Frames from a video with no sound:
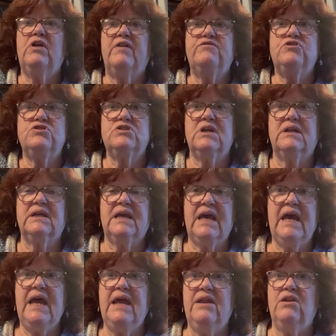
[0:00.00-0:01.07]
I've just had a
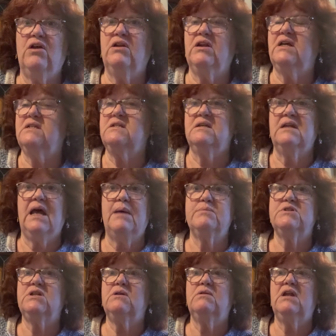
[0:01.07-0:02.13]
curtain on it and
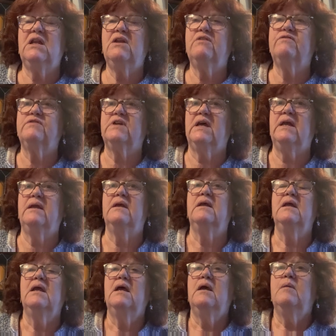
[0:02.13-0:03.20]
absolutely loved it.
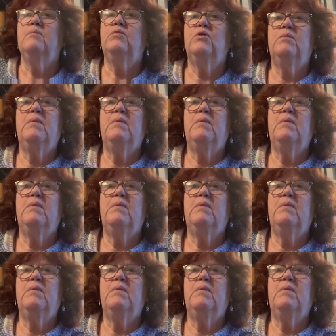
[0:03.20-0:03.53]
But